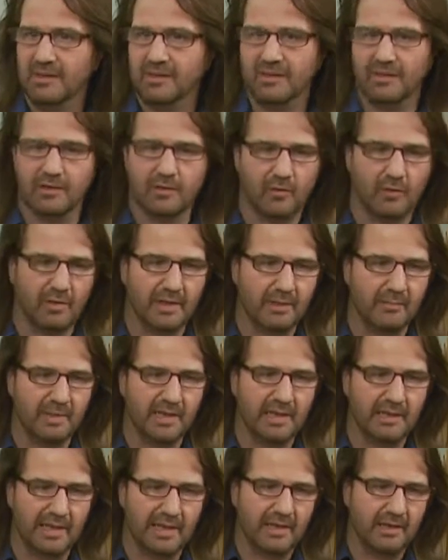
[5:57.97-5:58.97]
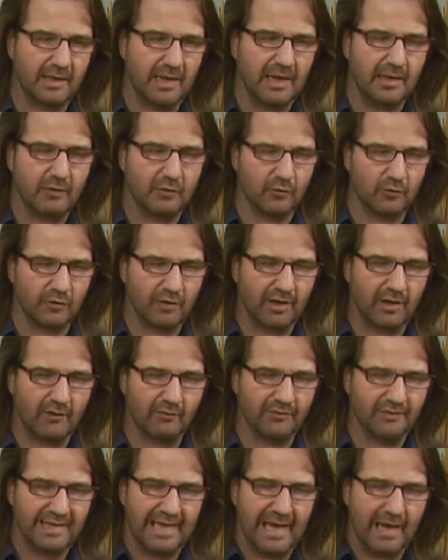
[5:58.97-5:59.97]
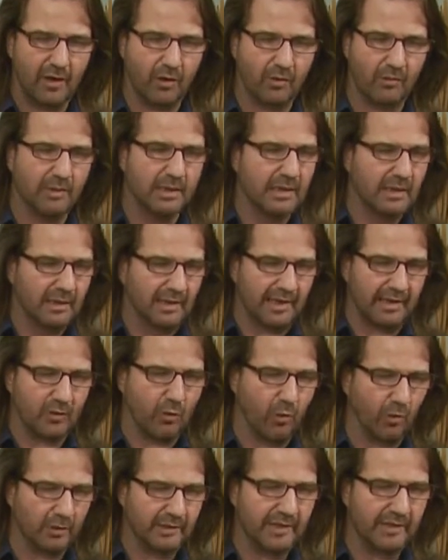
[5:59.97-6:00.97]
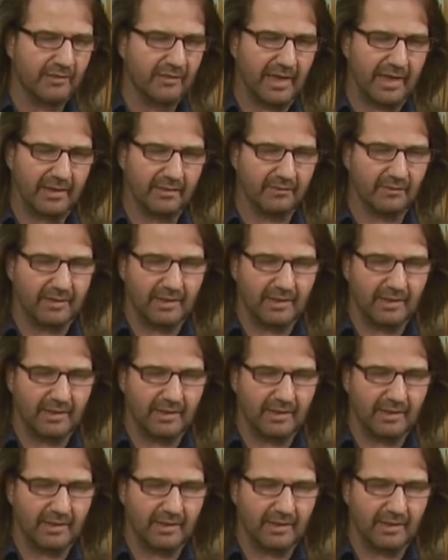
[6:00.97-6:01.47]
You know what I mean? And yourself now, like holding that